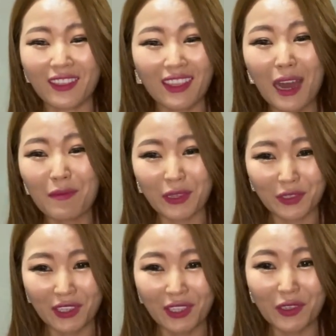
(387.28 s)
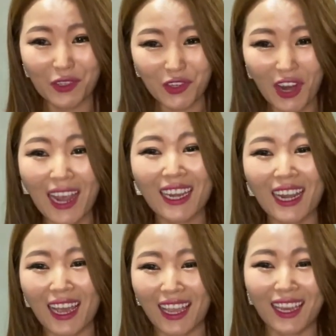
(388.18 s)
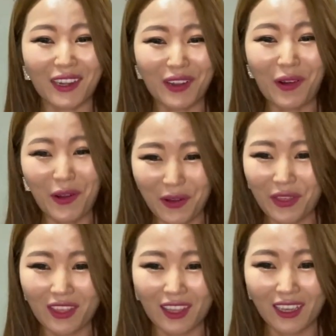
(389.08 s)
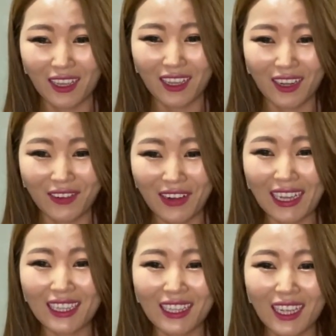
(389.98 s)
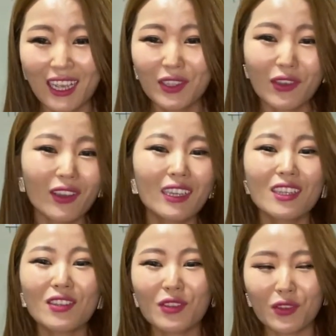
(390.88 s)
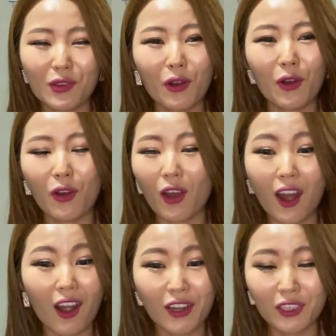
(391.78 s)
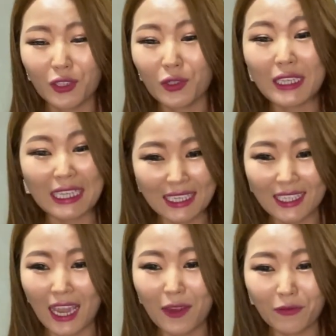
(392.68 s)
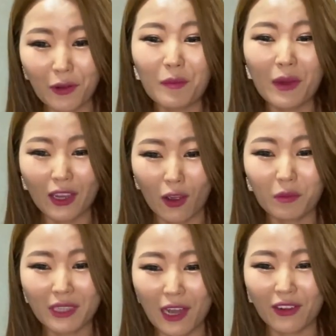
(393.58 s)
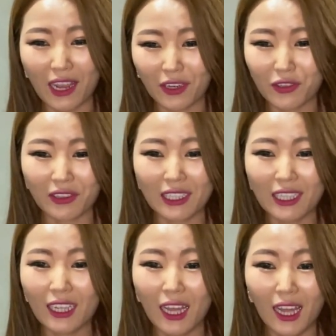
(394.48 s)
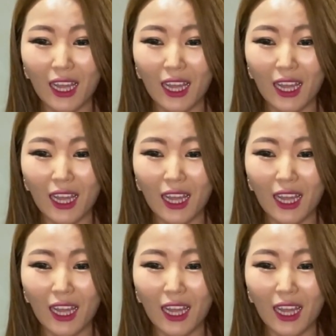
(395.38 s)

not between the China and north, right? right? So it is so hard to escape from my hometown. Actually,